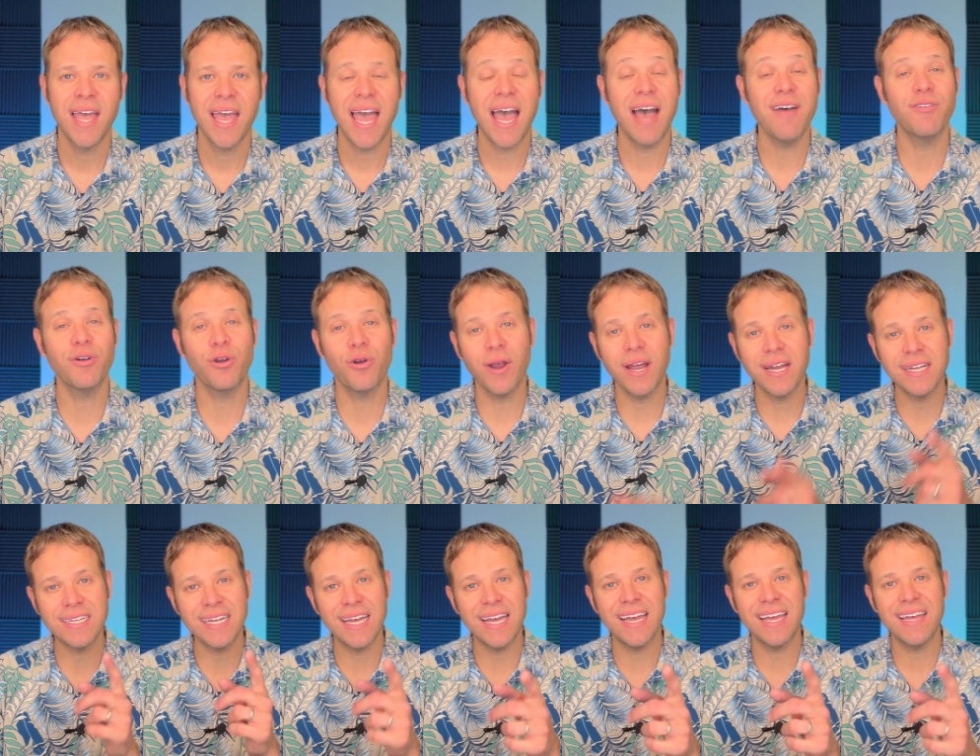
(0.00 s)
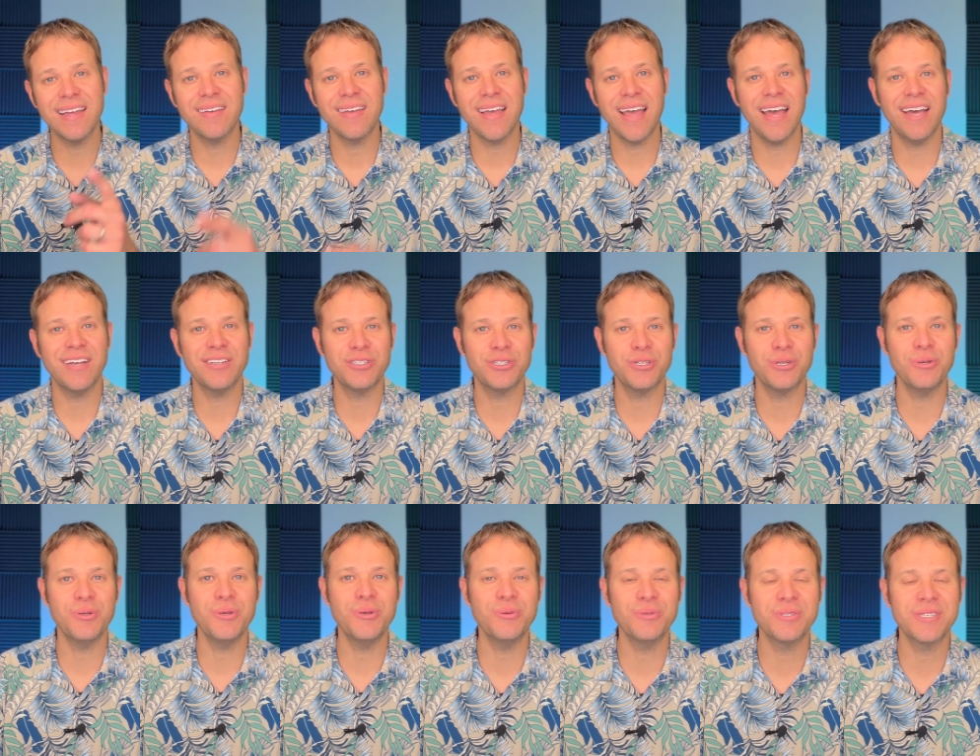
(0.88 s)
Have a great day as you
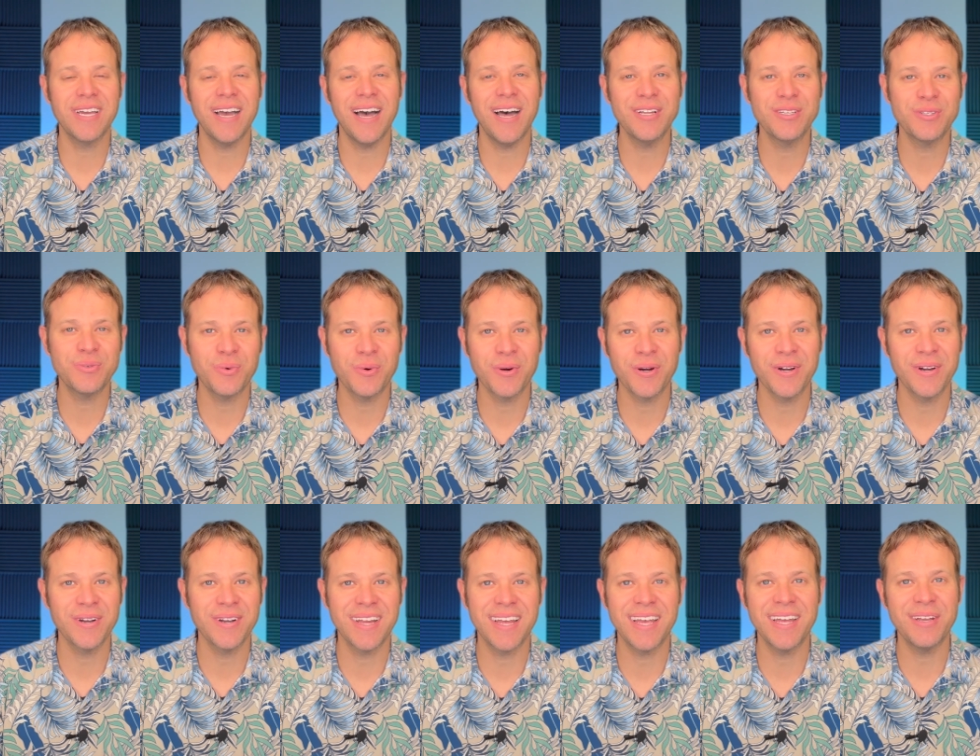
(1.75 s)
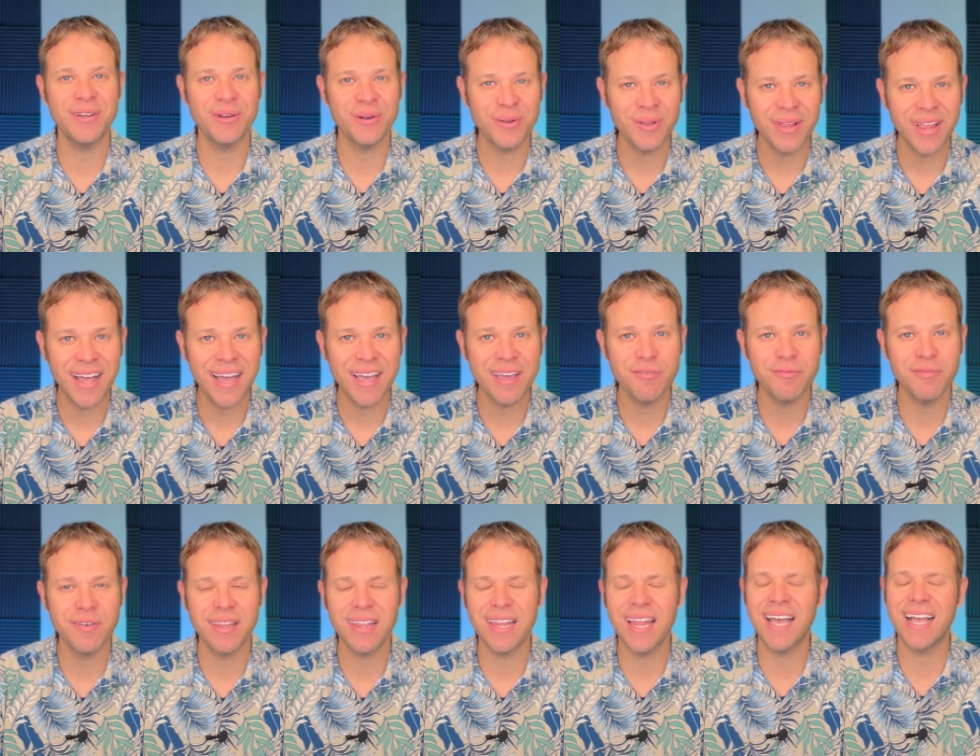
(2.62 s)
use God's Word in your
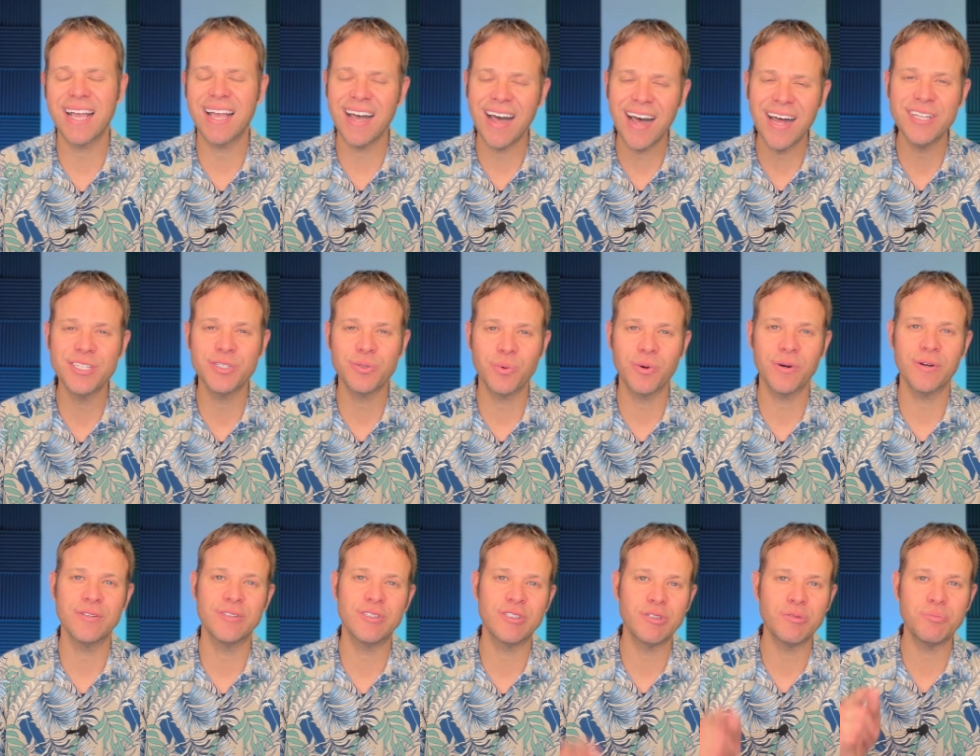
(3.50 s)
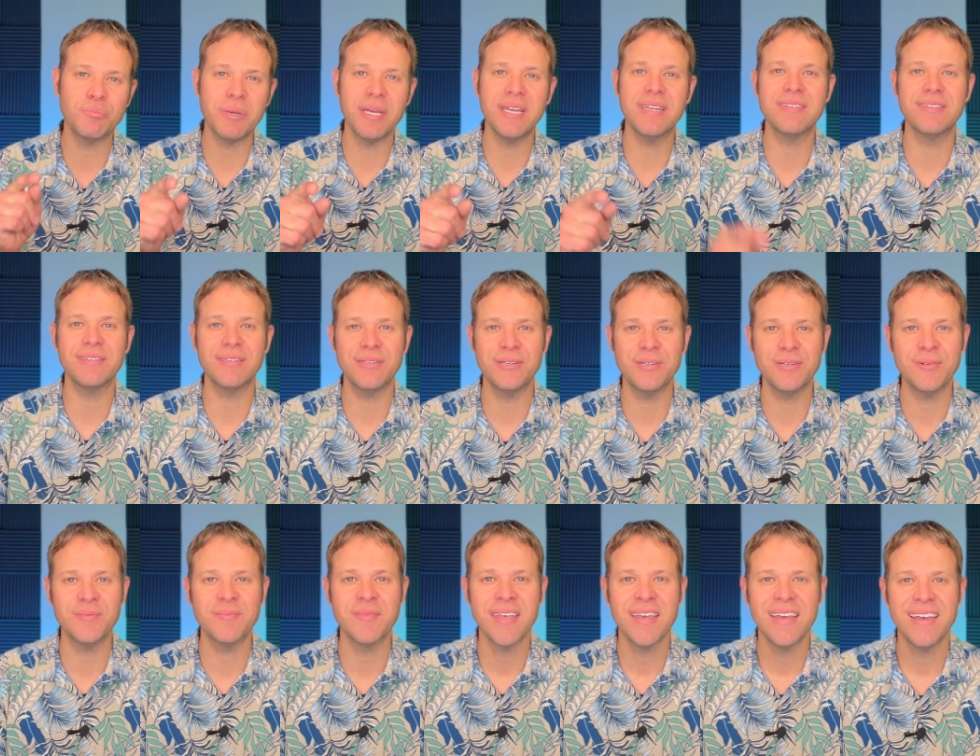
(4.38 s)
life and let God's Word speak to
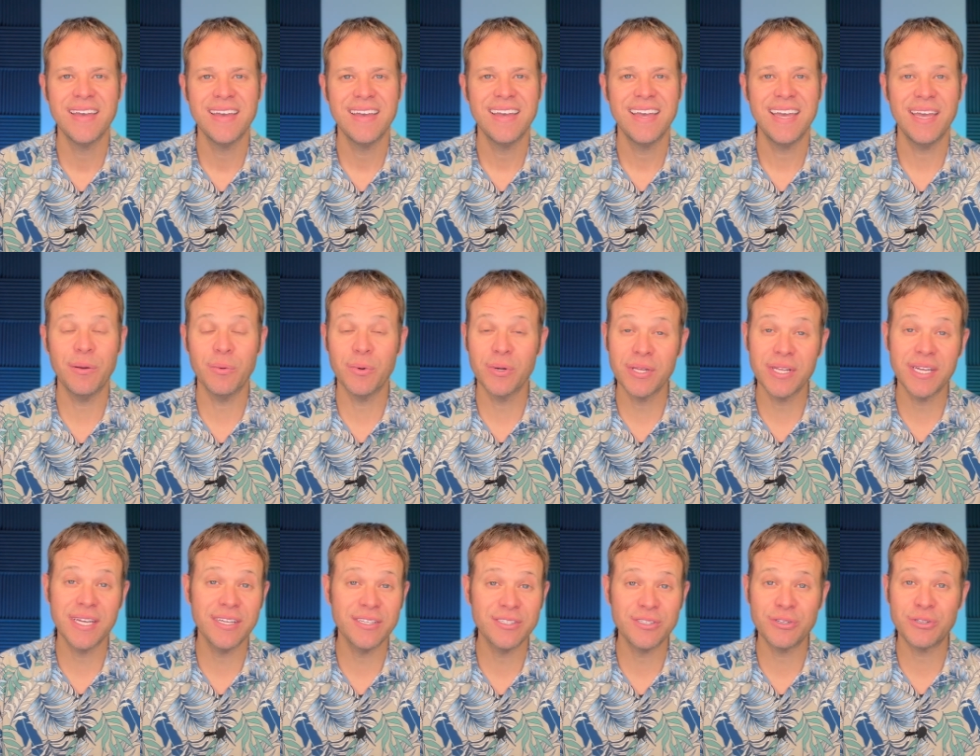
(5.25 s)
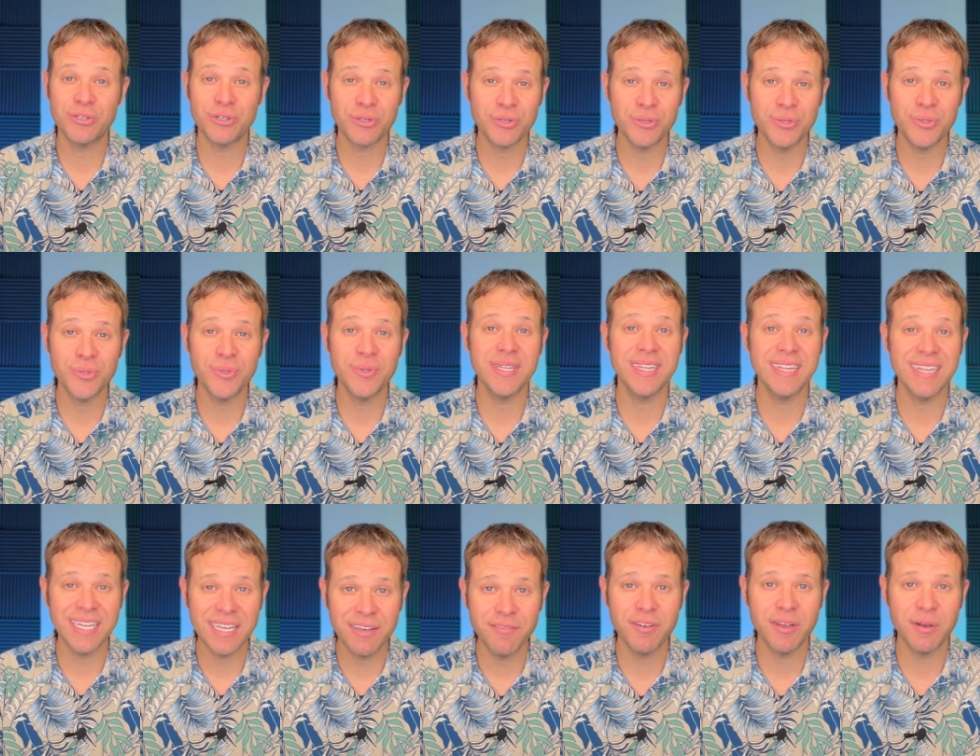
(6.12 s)
you. It really is a true
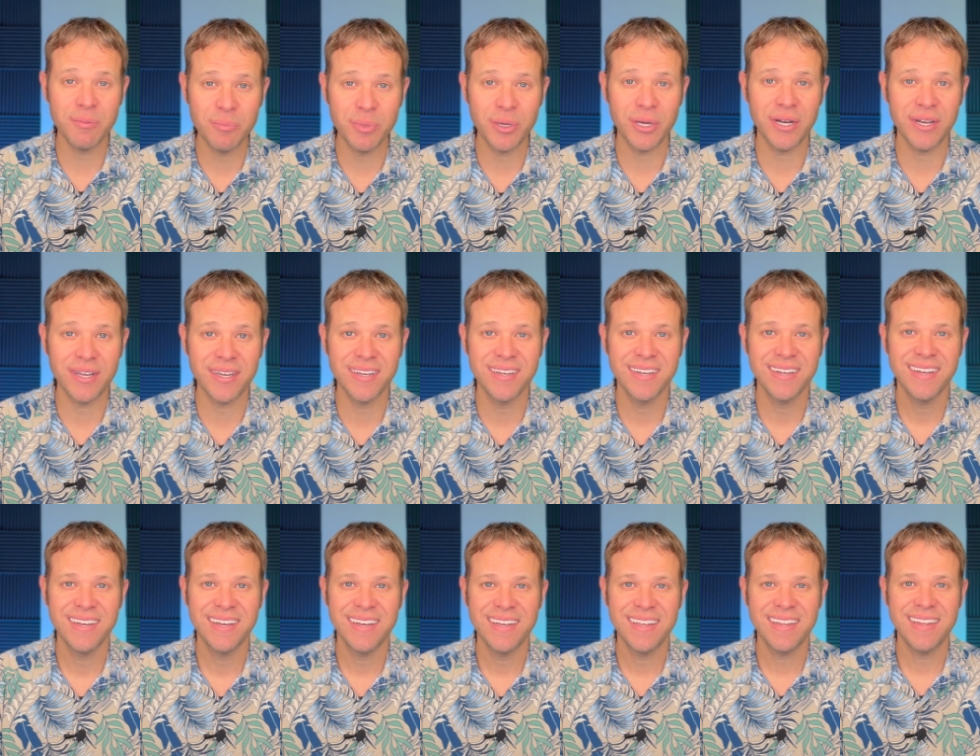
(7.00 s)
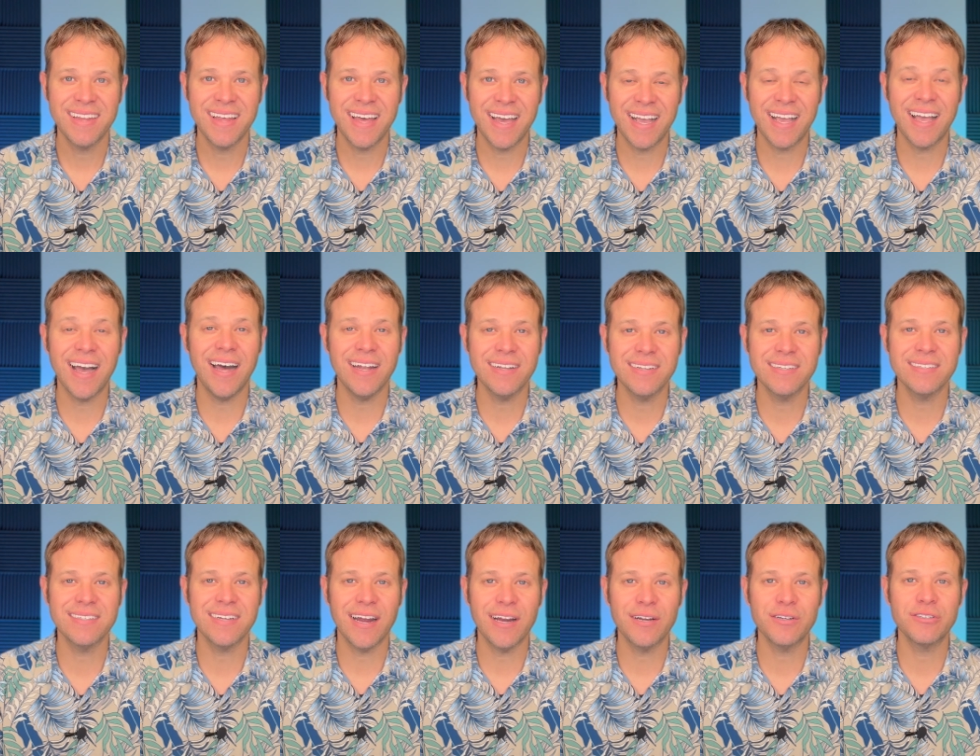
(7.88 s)
living book that God
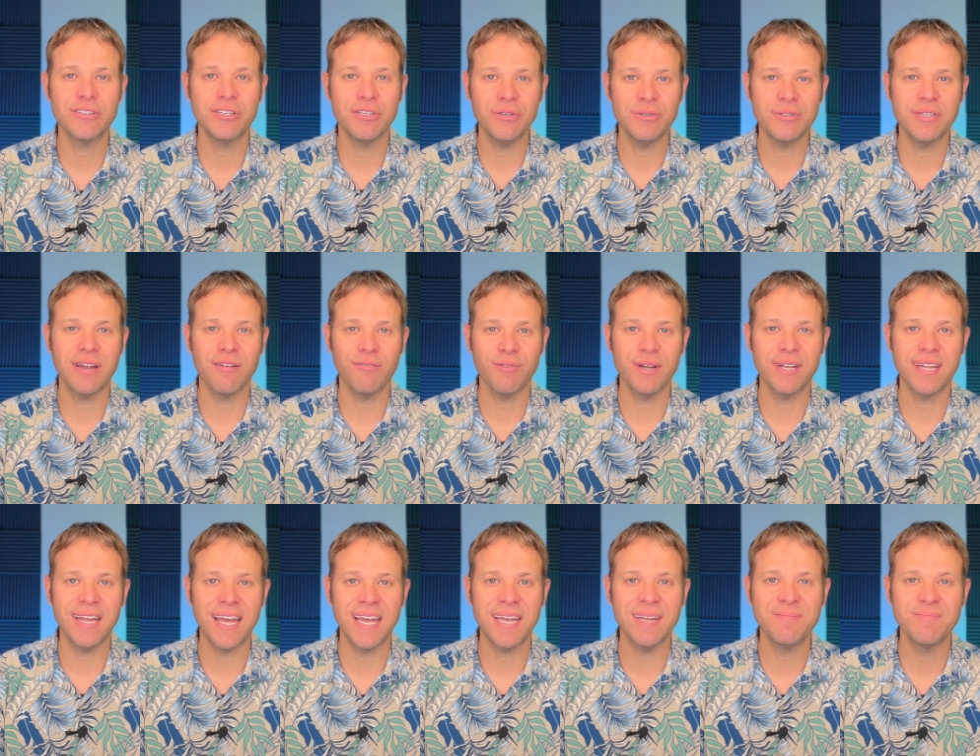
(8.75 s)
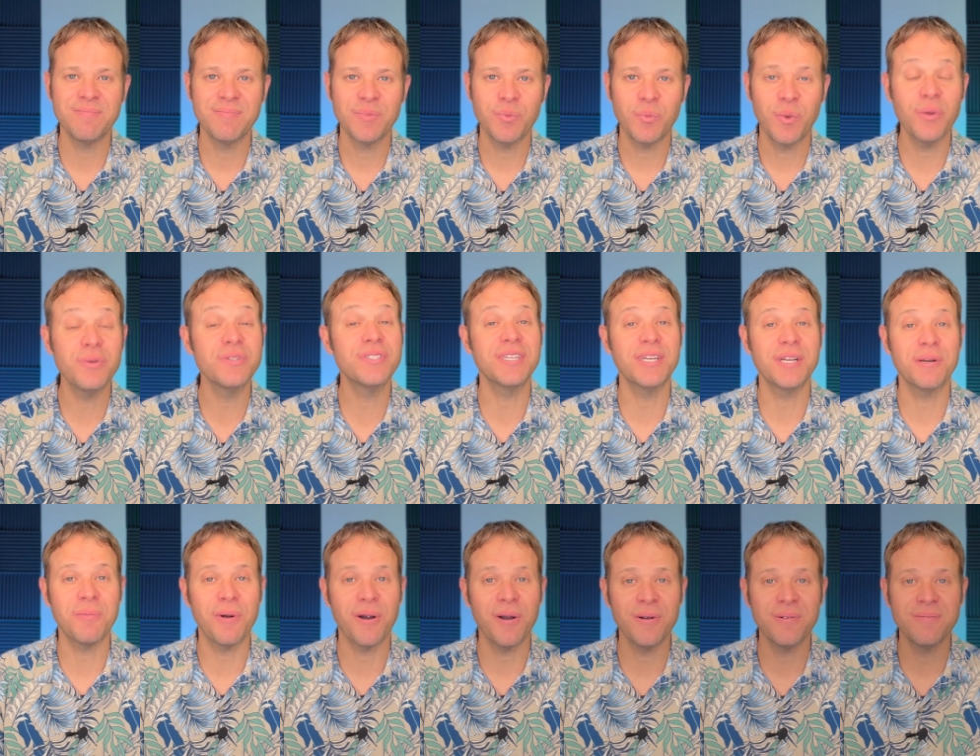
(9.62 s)
desires to use every day. We'll see you
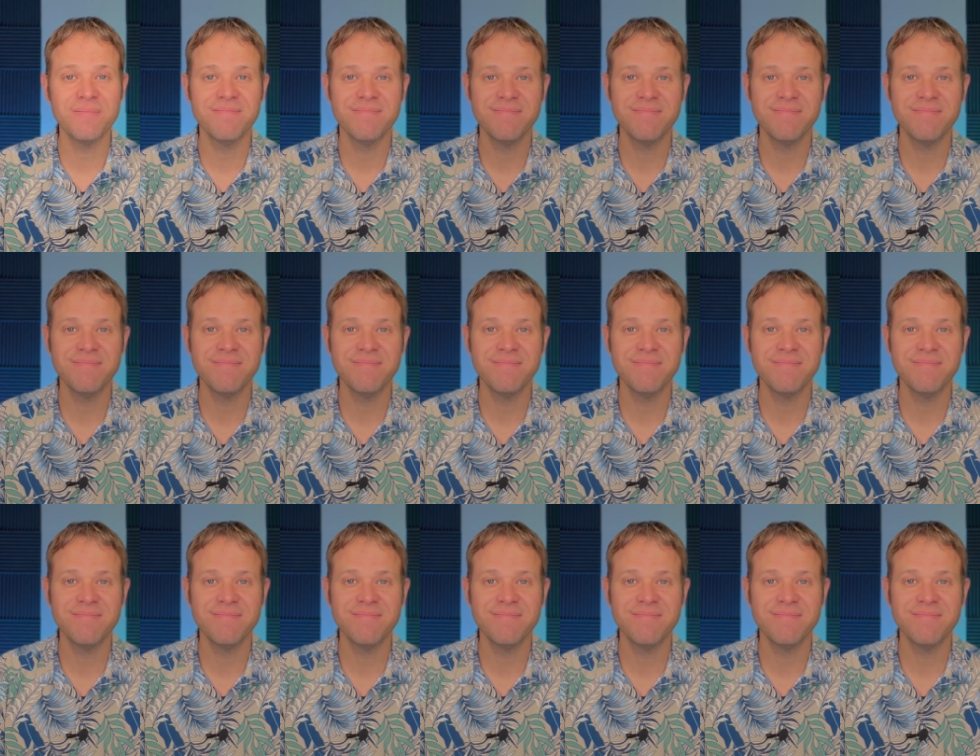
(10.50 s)
tomorrow.